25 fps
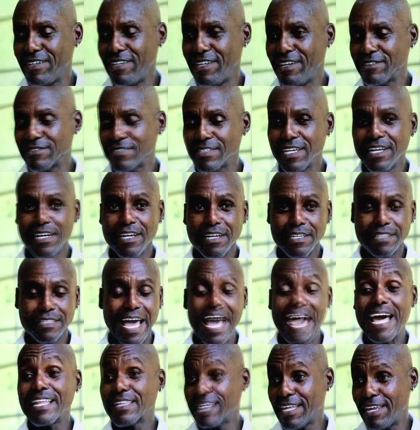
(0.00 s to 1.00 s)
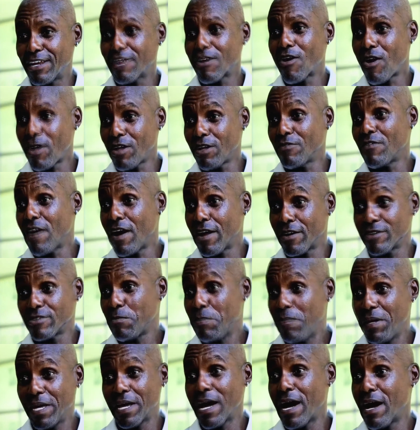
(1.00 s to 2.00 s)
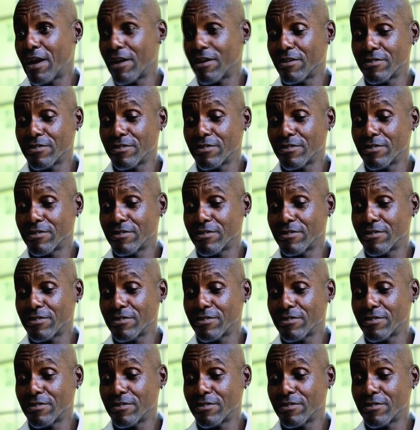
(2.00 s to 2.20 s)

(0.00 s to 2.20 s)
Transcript: right here in the, the athletic hall of honor is a